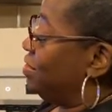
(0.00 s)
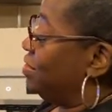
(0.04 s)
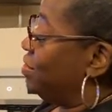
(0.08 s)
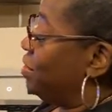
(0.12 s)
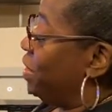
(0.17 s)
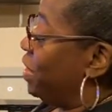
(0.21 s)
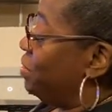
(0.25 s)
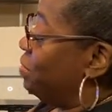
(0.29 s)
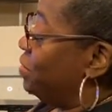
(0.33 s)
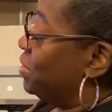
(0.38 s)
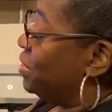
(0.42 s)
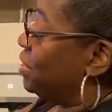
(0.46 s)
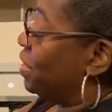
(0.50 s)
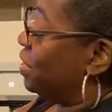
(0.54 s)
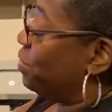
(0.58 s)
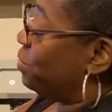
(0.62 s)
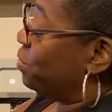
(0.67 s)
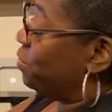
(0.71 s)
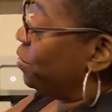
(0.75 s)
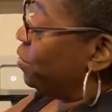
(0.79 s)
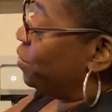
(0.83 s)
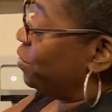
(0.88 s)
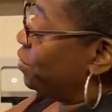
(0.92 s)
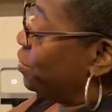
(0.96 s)
So I was
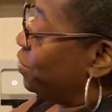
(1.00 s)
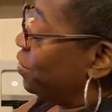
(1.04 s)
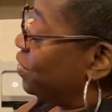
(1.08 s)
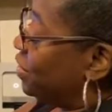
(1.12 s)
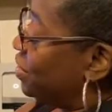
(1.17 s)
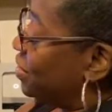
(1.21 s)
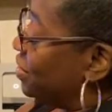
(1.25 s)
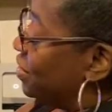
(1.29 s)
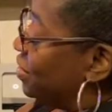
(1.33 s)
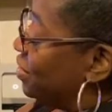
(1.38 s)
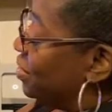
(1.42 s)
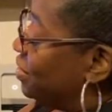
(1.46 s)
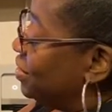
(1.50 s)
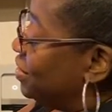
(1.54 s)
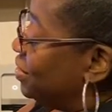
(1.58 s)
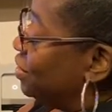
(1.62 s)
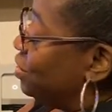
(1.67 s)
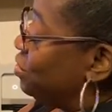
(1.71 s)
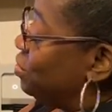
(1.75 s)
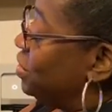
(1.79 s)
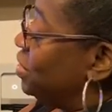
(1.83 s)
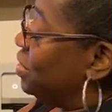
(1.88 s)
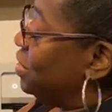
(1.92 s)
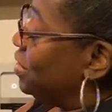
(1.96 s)
at work
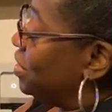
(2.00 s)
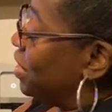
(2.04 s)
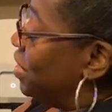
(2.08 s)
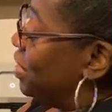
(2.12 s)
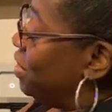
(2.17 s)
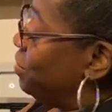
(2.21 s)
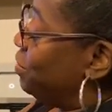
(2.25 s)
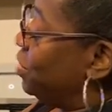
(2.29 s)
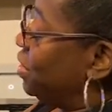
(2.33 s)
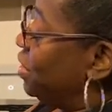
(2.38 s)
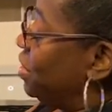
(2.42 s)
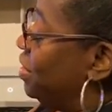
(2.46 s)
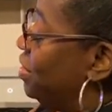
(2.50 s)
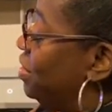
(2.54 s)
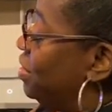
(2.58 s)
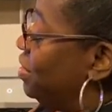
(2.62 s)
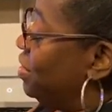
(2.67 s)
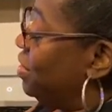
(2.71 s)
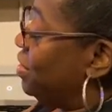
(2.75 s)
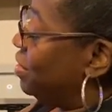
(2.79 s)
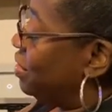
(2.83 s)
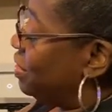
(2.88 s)
doing the same thing.